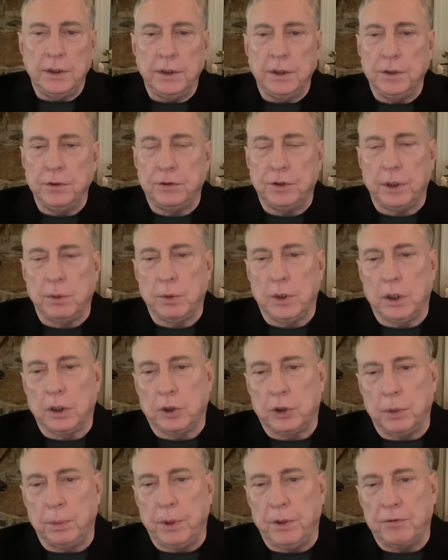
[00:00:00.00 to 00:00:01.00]
And they said, well,
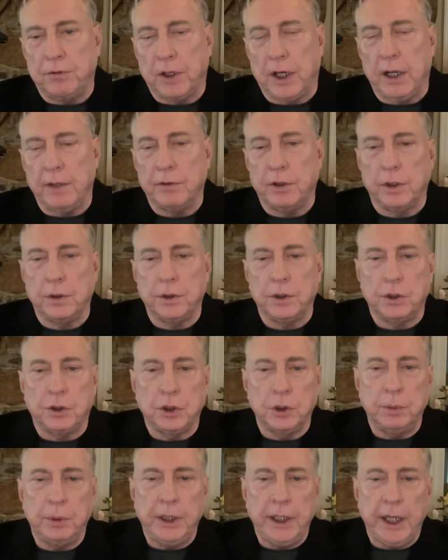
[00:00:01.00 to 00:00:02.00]
it could be 500,
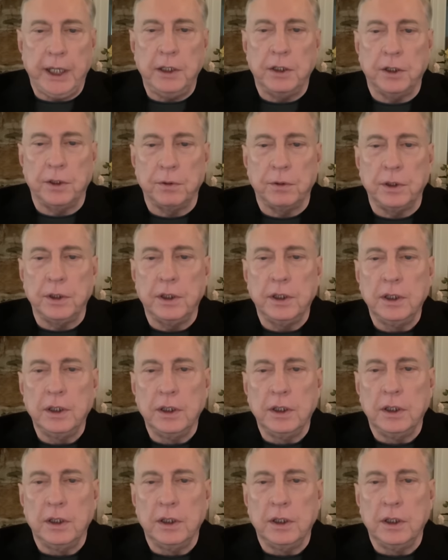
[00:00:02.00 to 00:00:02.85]
could be 800.